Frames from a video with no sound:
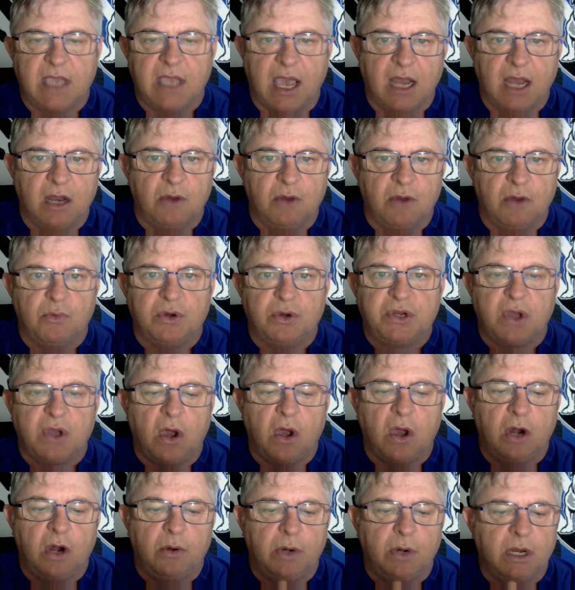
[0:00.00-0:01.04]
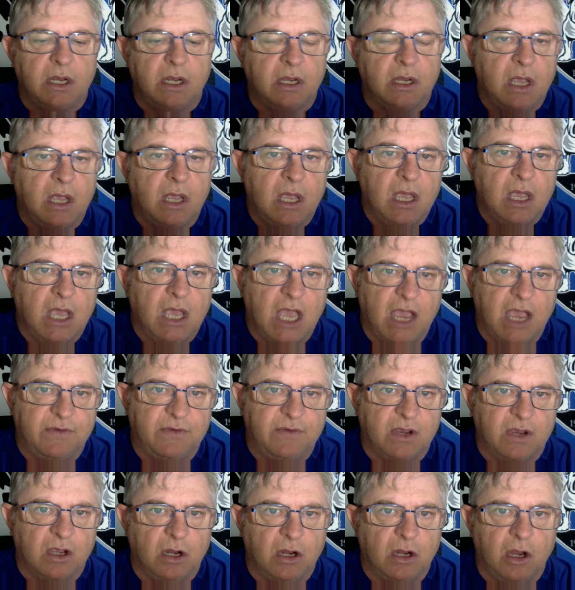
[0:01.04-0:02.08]
Gallen retiring,
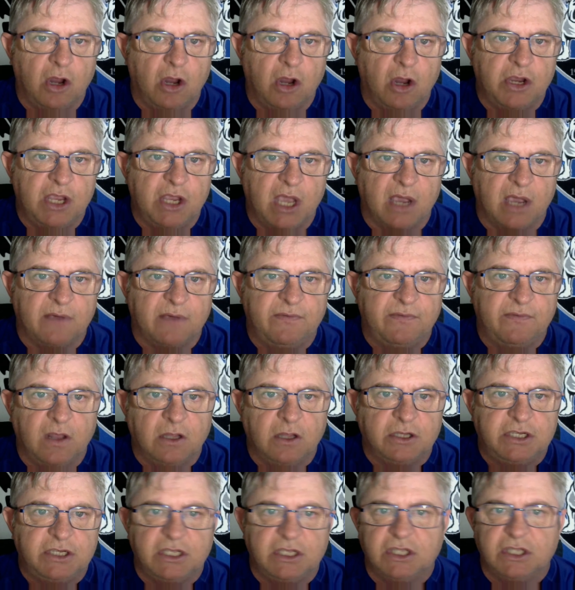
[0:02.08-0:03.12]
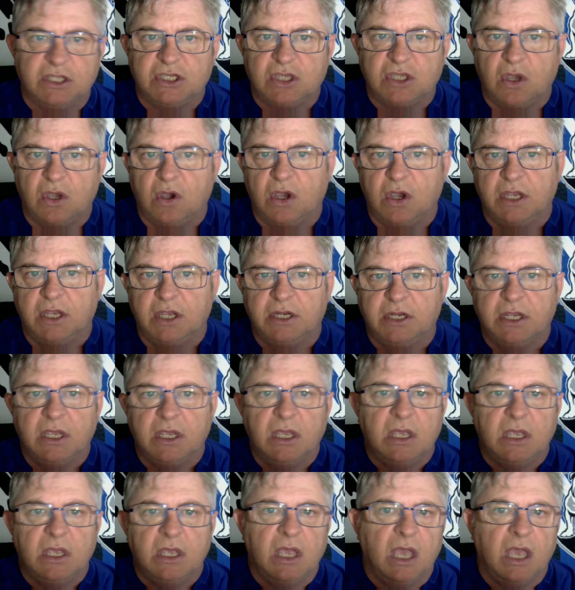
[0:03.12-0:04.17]
having a lot of young fellas in the side,
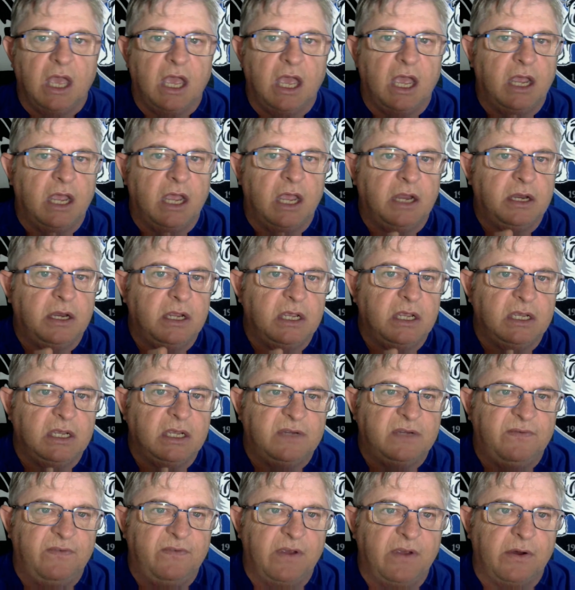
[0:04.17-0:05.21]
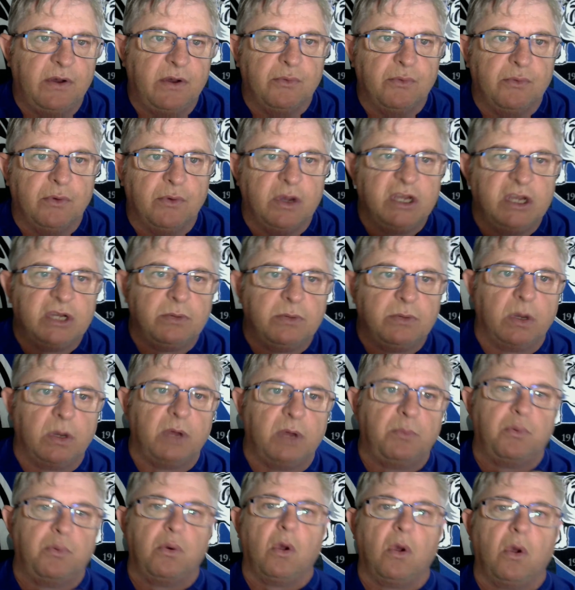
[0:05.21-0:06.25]
and is very
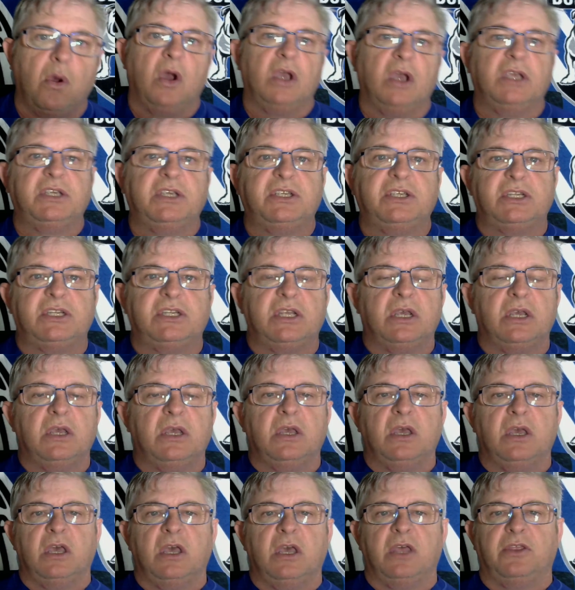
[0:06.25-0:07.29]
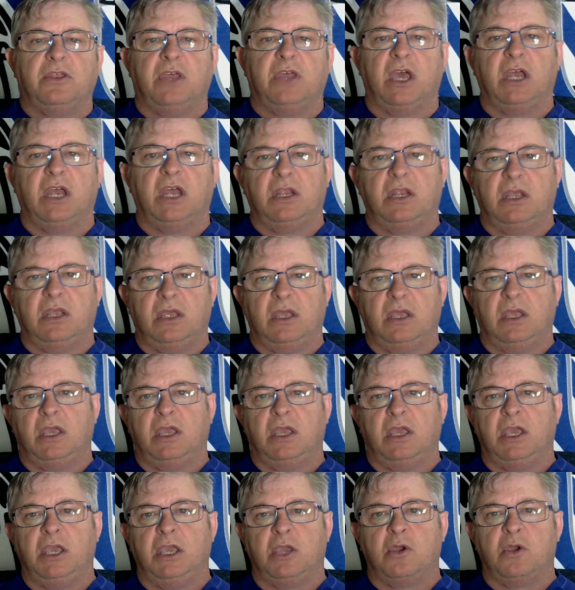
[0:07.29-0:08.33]
reasonably priced, that
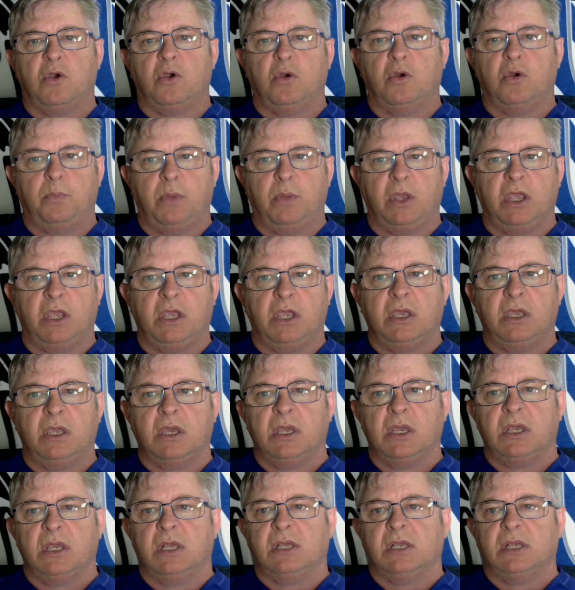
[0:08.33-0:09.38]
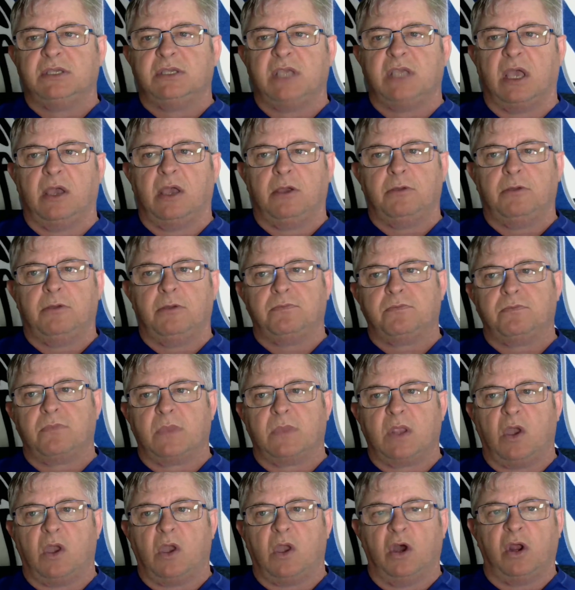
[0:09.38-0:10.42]
he could be. So
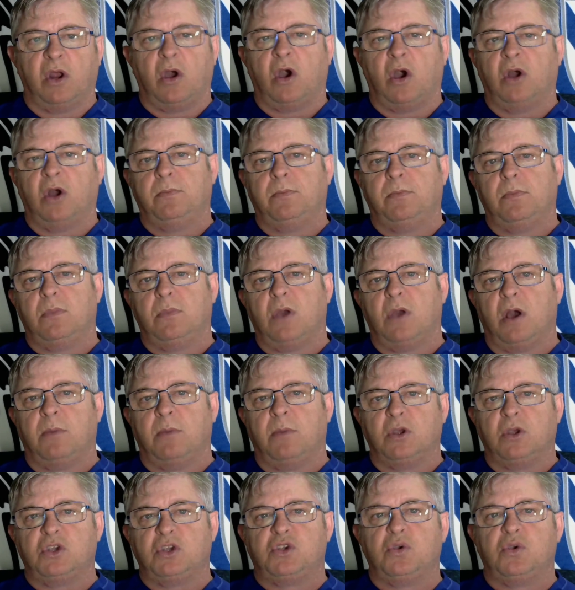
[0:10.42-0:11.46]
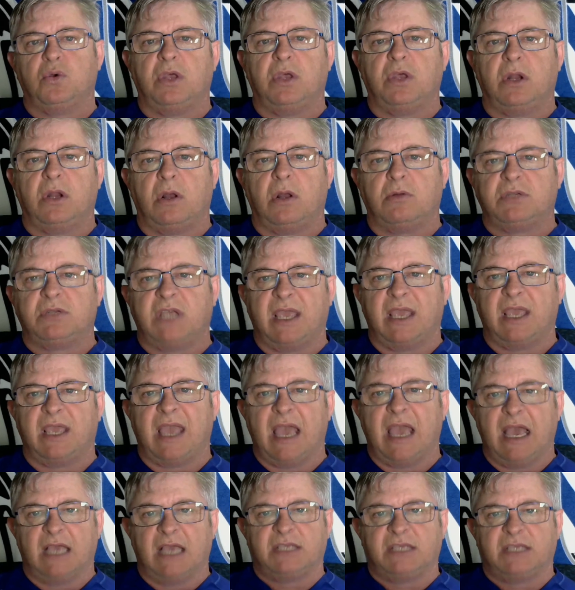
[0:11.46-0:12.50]
I'm not sure that I'll take
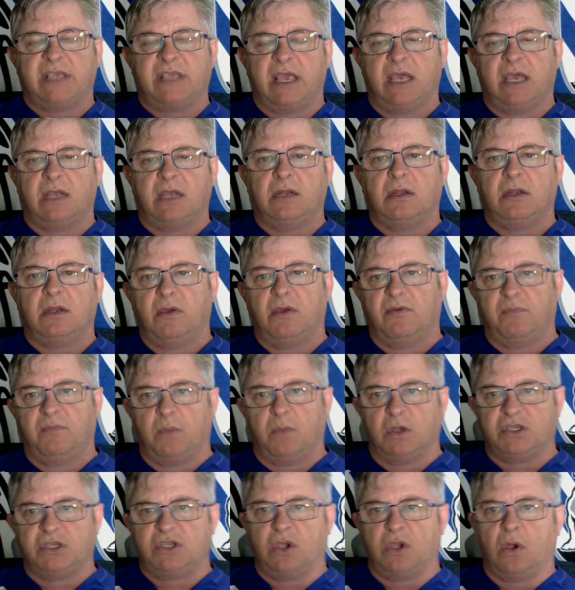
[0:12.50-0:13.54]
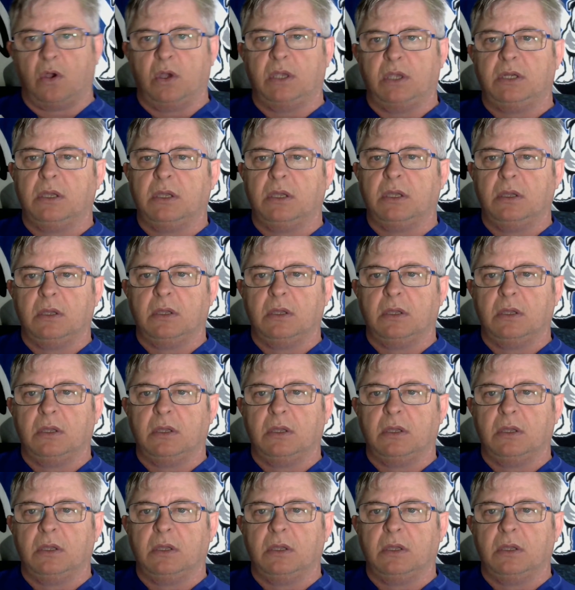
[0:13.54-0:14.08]
Haas out of my side.